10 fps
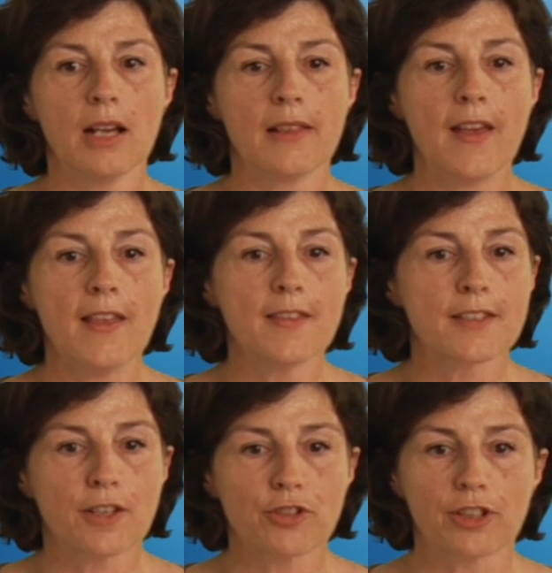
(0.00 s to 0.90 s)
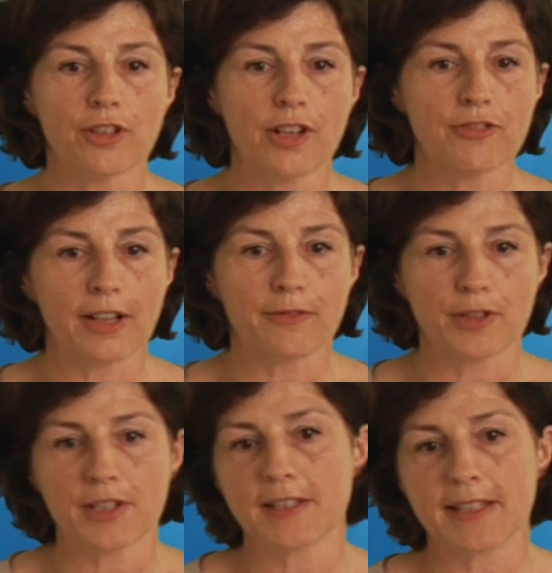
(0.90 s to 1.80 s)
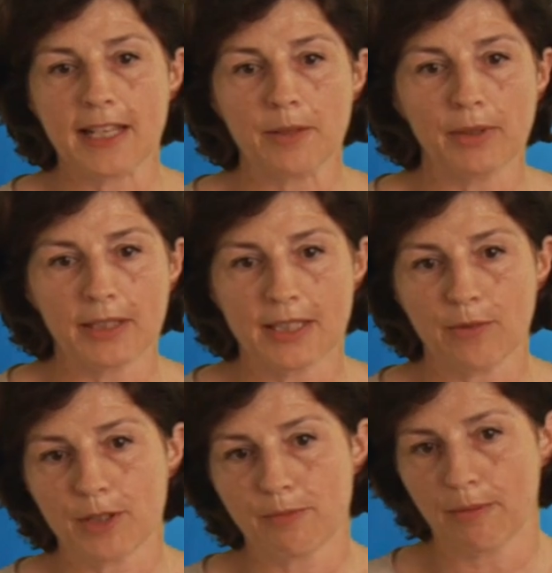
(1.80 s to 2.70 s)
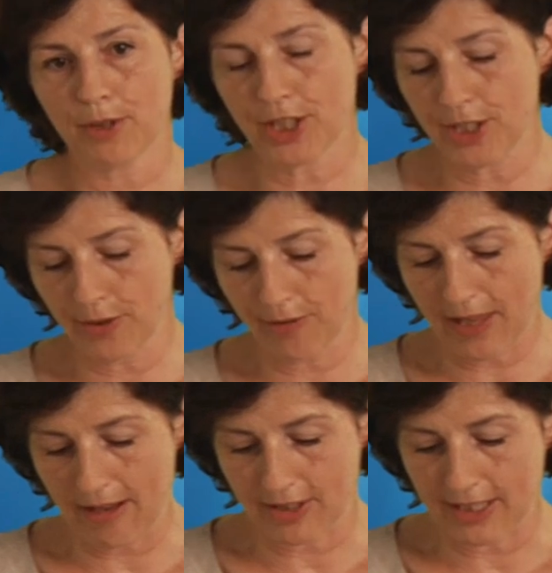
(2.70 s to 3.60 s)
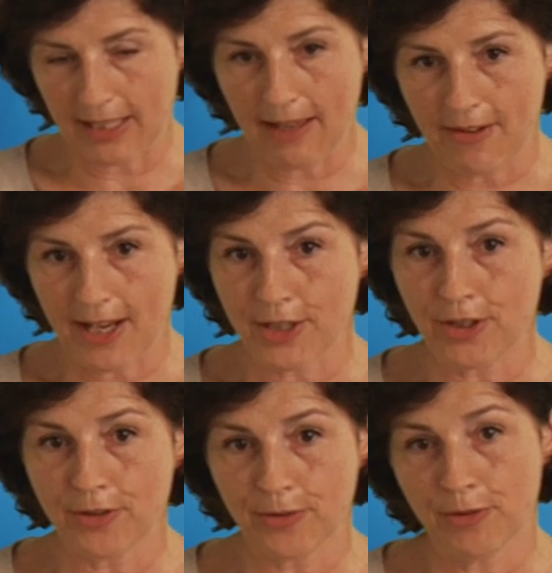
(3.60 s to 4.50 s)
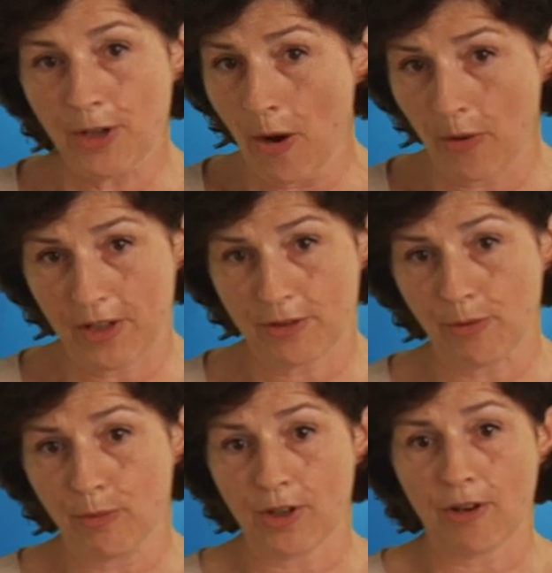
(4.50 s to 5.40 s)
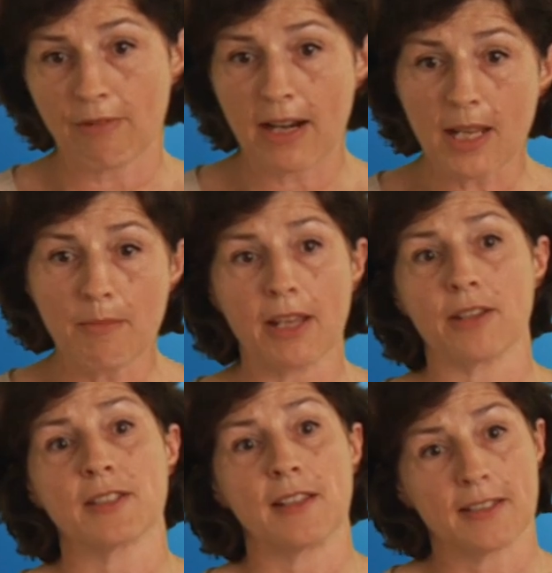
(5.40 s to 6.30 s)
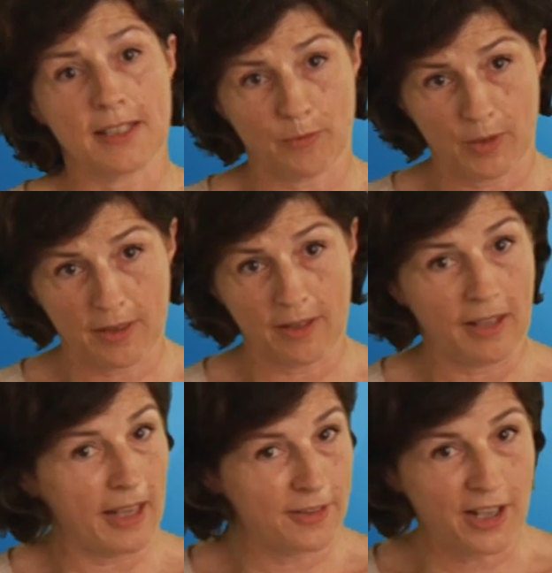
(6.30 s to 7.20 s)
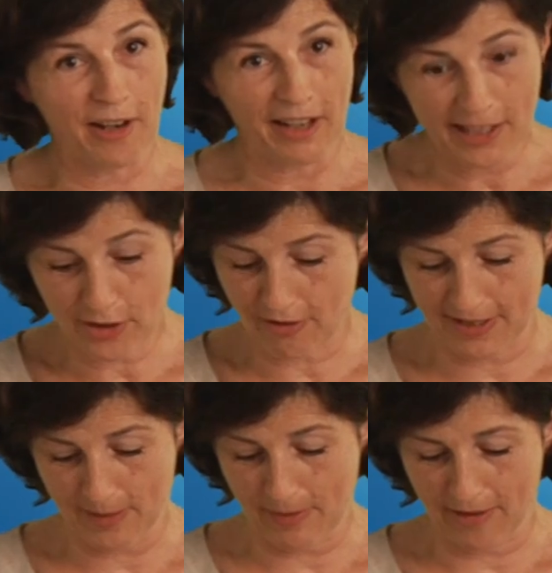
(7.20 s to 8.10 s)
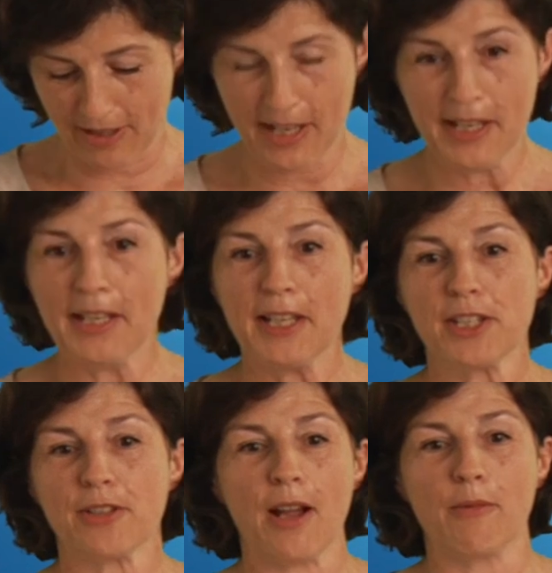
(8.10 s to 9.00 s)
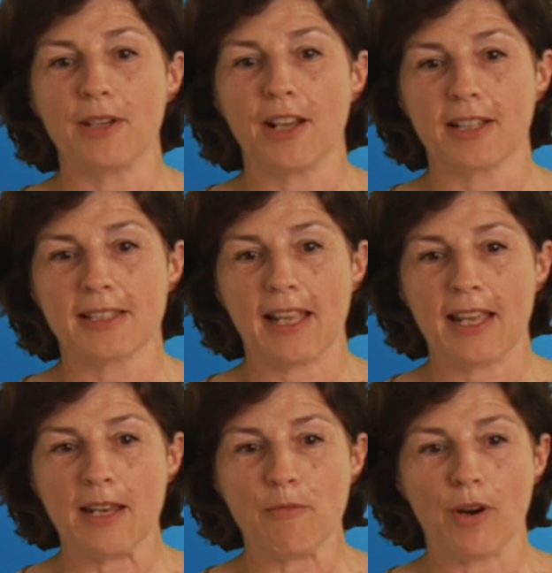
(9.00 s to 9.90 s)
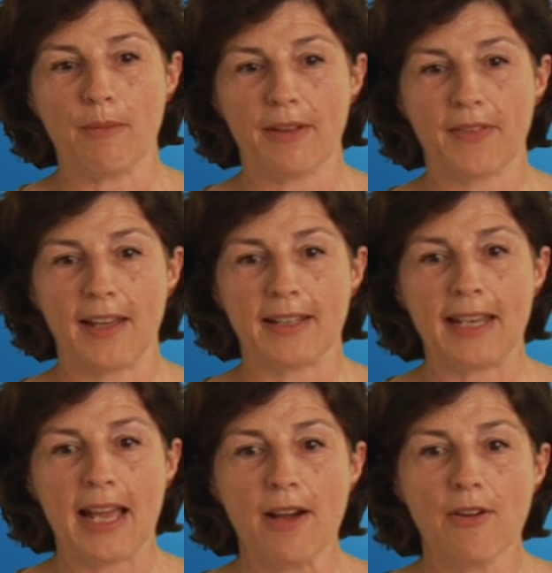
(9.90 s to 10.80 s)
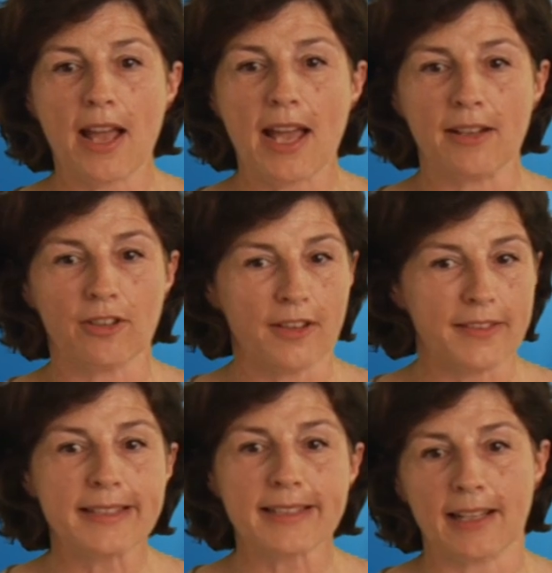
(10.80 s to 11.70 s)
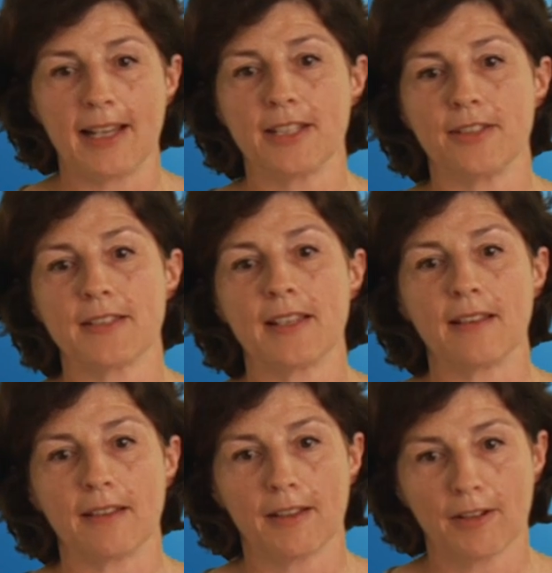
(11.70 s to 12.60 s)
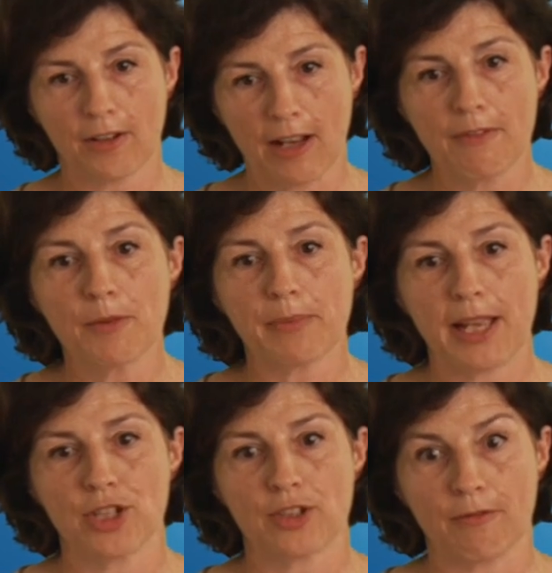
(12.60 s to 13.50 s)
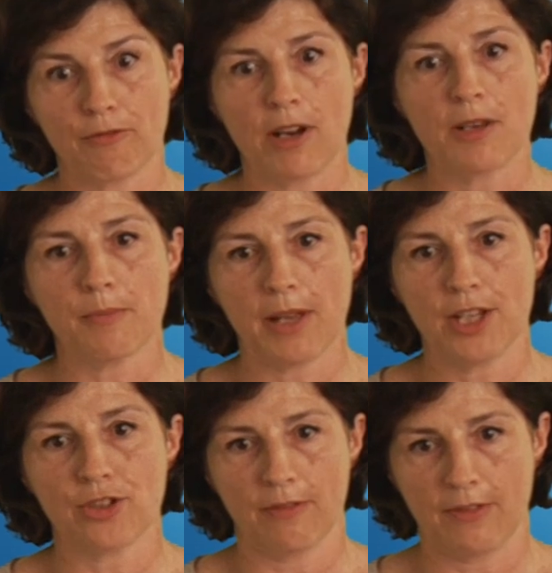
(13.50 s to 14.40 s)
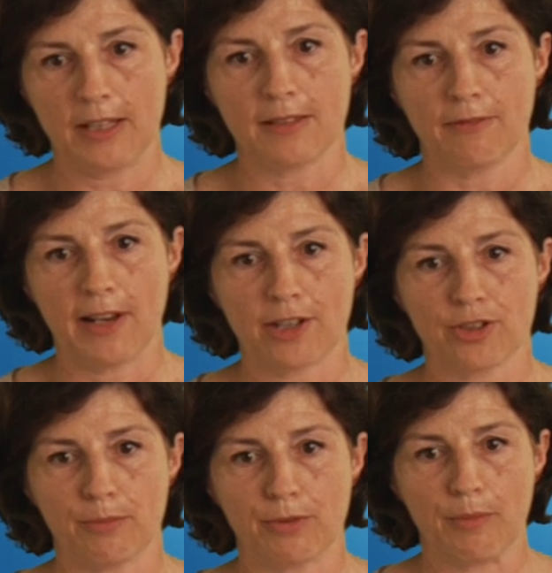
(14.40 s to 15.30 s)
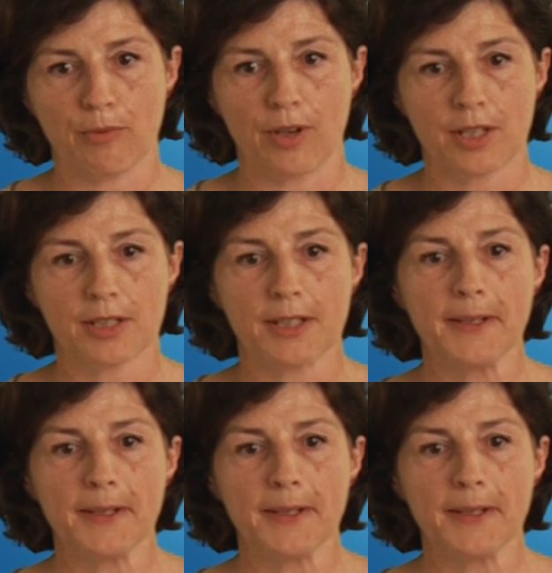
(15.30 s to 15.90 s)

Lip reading: Then the Social Contract for Sustainability was published in 2011, and you do know this report already because this is what the entire lecture is about, so I will not say any more about that now. And on this slide you see the cover page, the front page of this flagship report.